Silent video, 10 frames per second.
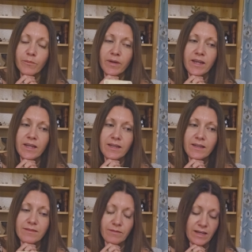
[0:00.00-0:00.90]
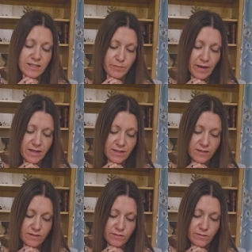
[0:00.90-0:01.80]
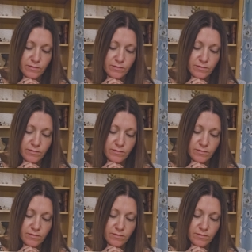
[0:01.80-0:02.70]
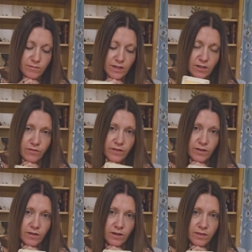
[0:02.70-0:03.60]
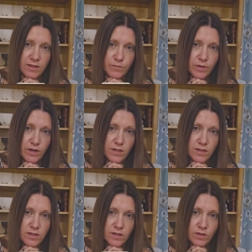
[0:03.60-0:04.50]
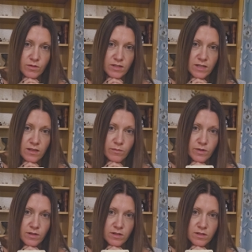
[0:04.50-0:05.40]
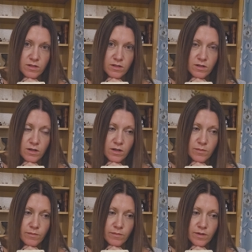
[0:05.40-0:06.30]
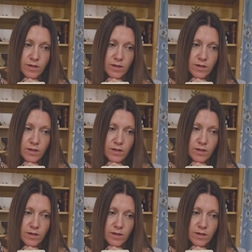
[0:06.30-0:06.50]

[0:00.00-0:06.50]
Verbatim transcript: being independent. And I feel like this person, you see them as, um,